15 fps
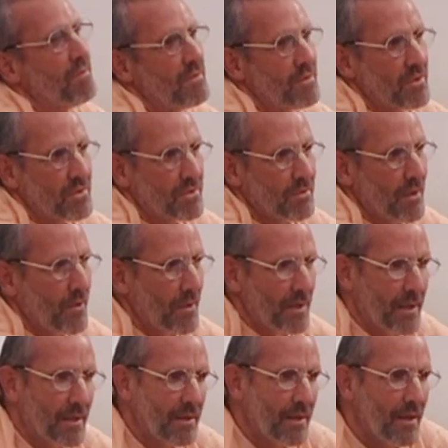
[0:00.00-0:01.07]
Just throw it
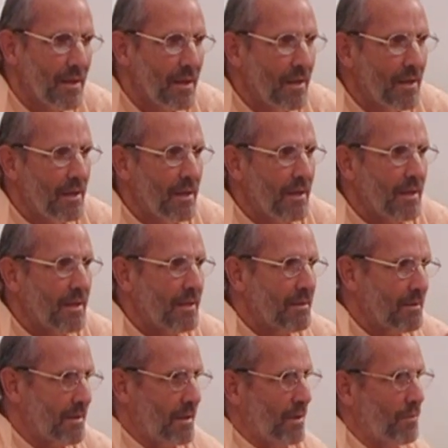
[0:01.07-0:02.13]
in,
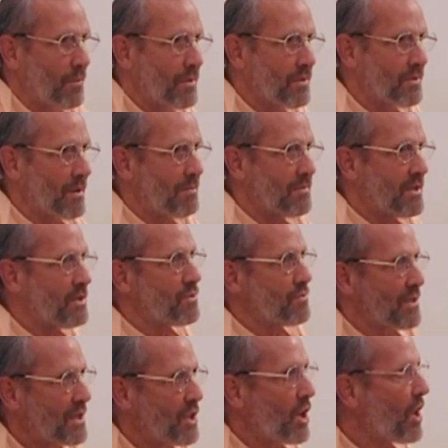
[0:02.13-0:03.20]
you know, with some
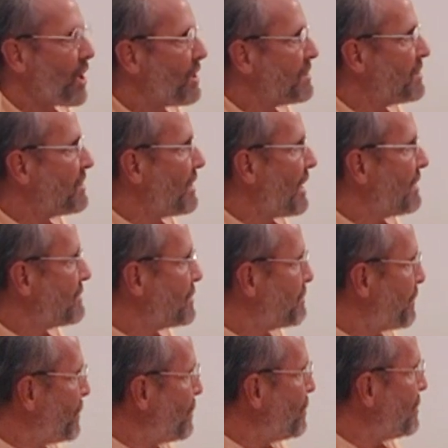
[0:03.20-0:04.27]
disregard to that
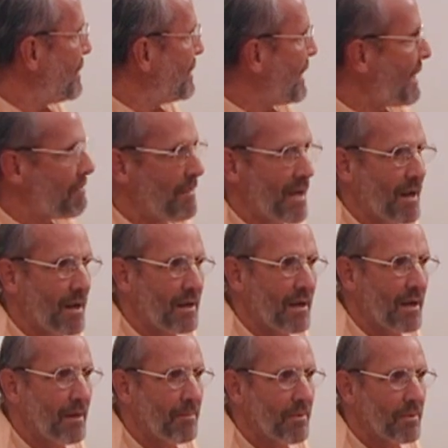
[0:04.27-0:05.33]
spoon and that metal cup.